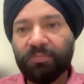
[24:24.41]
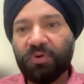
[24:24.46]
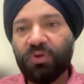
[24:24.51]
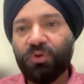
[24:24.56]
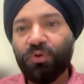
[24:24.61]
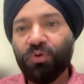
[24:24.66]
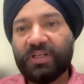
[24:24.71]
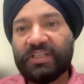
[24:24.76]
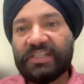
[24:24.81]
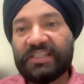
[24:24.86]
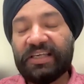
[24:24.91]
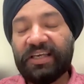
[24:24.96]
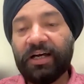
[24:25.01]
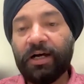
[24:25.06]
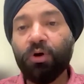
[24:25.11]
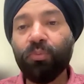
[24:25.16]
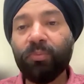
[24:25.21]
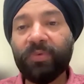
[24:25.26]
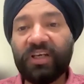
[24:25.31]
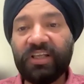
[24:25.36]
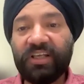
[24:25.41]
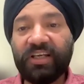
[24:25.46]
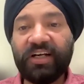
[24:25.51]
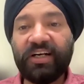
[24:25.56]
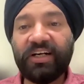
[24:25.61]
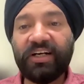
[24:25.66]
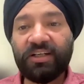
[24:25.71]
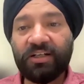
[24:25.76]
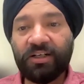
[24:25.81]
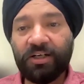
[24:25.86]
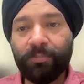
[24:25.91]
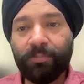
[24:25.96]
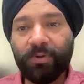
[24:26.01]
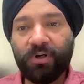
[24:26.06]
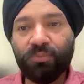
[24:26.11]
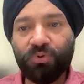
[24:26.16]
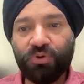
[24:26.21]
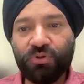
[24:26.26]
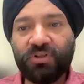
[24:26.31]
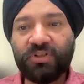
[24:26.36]
You can see how many internal
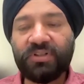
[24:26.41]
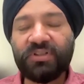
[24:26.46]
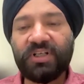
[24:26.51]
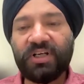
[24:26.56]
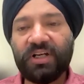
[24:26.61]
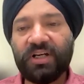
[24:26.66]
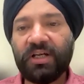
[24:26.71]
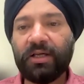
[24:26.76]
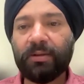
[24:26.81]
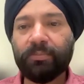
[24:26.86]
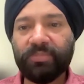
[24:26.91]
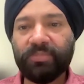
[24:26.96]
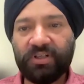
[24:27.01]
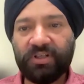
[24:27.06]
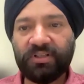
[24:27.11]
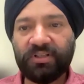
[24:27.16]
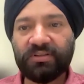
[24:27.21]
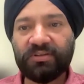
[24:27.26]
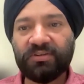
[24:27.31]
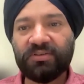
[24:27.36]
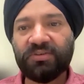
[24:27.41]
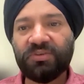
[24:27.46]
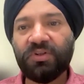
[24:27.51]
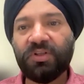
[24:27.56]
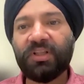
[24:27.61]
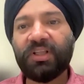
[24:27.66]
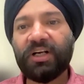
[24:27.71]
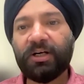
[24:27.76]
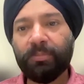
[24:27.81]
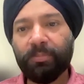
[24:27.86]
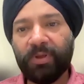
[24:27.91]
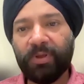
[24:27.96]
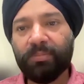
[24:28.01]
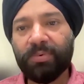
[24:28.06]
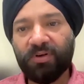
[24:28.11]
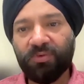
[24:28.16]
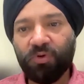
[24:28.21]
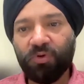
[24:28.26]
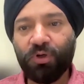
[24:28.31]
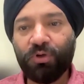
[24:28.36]
promotions are happening, that
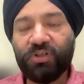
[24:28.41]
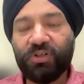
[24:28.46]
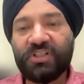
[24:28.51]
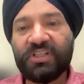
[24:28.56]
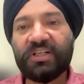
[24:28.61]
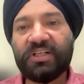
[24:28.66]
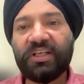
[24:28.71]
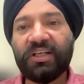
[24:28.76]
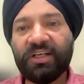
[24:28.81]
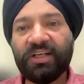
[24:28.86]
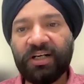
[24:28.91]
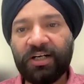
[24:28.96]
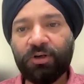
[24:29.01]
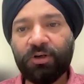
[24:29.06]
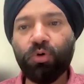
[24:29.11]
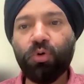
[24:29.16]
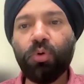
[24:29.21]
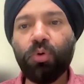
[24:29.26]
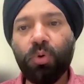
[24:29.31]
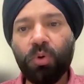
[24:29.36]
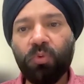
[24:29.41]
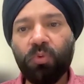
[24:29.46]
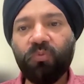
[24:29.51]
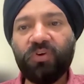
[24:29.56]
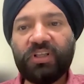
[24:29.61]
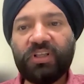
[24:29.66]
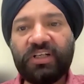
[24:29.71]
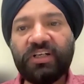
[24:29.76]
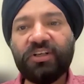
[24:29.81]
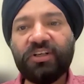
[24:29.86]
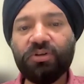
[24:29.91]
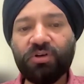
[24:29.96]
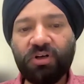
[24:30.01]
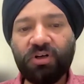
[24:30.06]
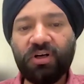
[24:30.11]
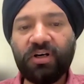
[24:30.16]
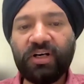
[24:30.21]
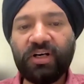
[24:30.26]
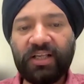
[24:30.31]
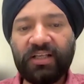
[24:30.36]
people want to stay and grow within your
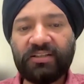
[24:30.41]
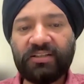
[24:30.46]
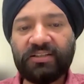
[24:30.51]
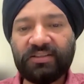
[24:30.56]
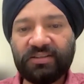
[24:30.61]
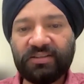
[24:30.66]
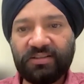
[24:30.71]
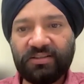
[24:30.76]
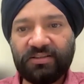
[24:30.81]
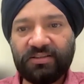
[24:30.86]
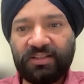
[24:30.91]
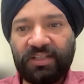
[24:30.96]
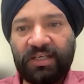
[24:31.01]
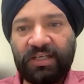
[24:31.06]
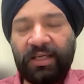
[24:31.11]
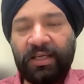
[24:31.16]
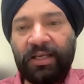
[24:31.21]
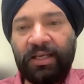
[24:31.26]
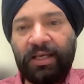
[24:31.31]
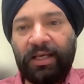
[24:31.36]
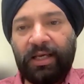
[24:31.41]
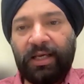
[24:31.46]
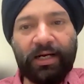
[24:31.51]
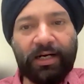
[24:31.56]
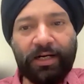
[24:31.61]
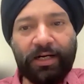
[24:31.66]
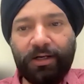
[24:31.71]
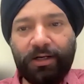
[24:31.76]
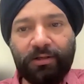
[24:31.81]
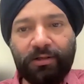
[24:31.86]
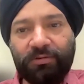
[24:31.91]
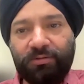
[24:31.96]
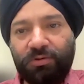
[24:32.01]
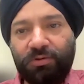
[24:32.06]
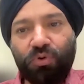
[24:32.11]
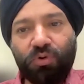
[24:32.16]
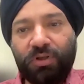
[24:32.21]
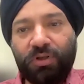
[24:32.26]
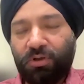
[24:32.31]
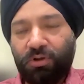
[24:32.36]
organization. And
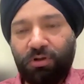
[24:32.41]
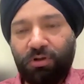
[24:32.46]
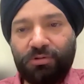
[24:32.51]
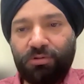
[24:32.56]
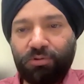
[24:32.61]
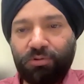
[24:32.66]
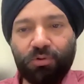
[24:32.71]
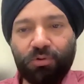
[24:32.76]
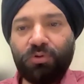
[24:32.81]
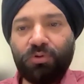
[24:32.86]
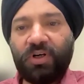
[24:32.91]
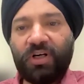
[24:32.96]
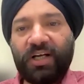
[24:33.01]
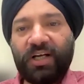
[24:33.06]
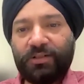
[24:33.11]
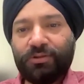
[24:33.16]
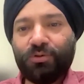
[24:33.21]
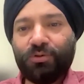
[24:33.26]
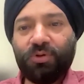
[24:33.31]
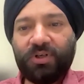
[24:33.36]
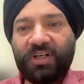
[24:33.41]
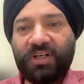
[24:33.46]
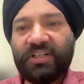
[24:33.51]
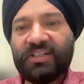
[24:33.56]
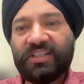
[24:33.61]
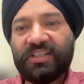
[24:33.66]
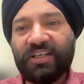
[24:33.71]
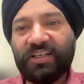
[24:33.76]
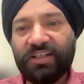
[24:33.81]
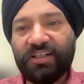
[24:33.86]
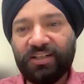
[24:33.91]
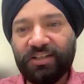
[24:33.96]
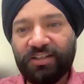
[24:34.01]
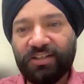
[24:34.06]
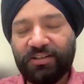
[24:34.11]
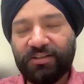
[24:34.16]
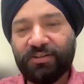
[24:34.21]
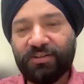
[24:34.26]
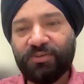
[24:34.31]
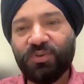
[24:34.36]
you can also go to Glassdoor and
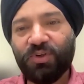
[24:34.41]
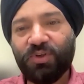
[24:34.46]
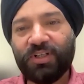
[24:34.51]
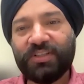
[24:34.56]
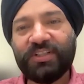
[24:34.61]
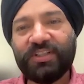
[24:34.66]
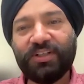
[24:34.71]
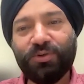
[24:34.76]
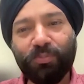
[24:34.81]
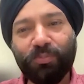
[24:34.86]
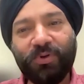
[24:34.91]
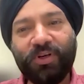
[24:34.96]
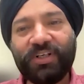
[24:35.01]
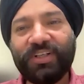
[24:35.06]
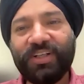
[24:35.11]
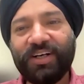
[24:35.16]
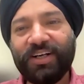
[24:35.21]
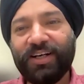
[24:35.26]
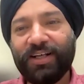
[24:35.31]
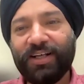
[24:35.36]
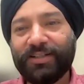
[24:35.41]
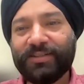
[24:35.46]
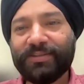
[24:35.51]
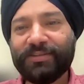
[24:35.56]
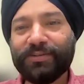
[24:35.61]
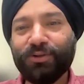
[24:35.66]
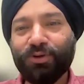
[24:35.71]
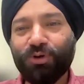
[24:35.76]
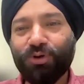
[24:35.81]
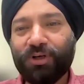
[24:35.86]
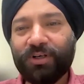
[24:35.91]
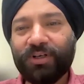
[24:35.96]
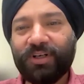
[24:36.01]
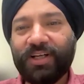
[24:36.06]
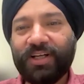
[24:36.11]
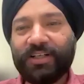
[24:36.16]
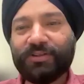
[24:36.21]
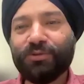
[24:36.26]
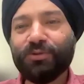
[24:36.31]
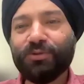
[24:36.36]
see, acha, you pick the glass on
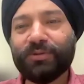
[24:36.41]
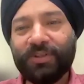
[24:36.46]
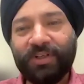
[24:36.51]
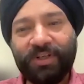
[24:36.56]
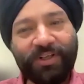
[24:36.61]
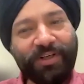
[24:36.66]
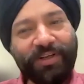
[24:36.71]
Glassdoor.